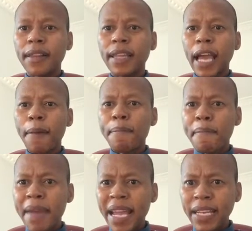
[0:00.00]
the
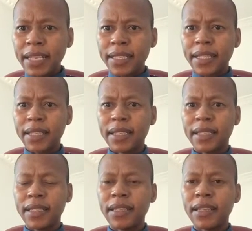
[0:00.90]

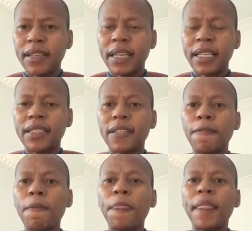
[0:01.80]
amenities that
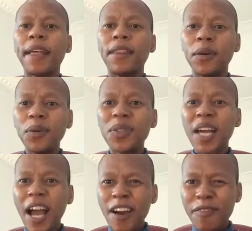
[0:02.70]
those
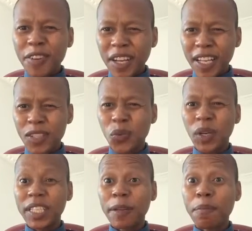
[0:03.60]
Africans
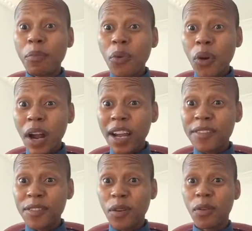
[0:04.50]
were
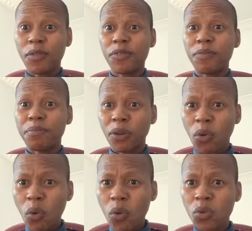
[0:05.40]
deprived of
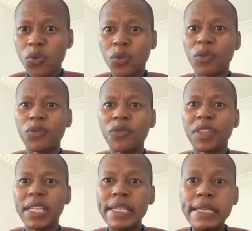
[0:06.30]
because of
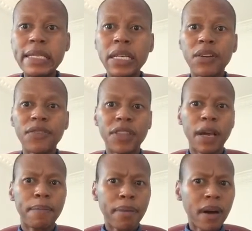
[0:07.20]
the era of the
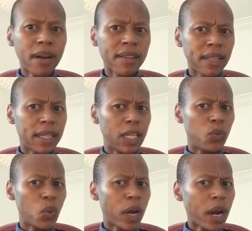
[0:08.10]
apartheid
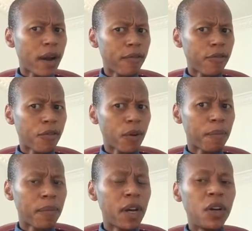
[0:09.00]
that we come from,
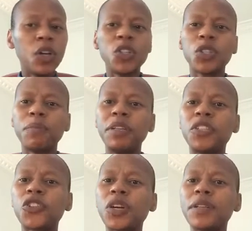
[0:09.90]
to be
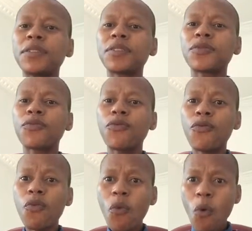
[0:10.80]

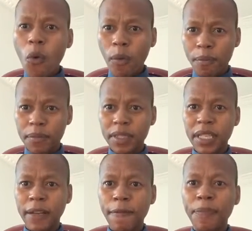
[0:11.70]
transformed
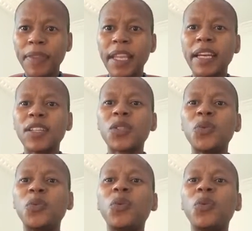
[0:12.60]
to